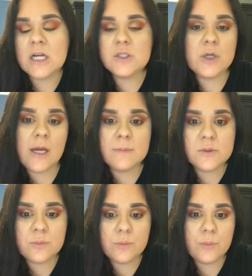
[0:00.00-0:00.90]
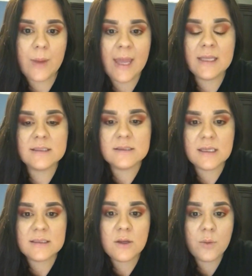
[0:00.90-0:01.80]
doctor comes in
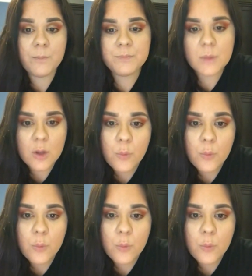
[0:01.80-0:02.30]
and says, oh,